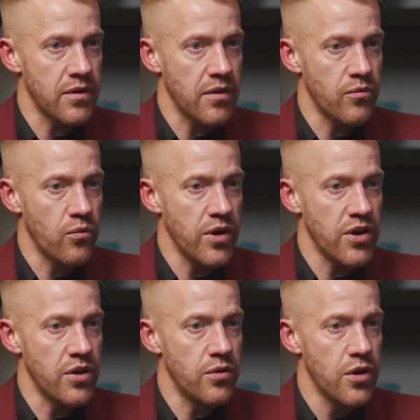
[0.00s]
And when
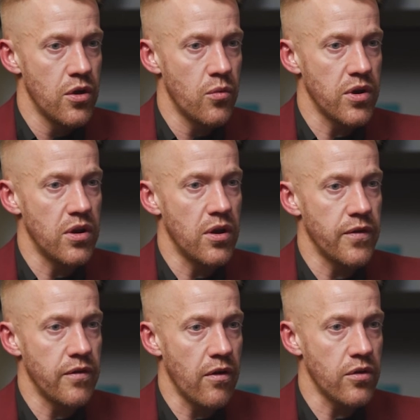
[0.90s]
you love
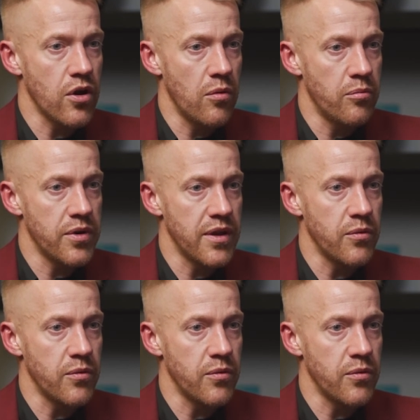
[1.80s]
your own company,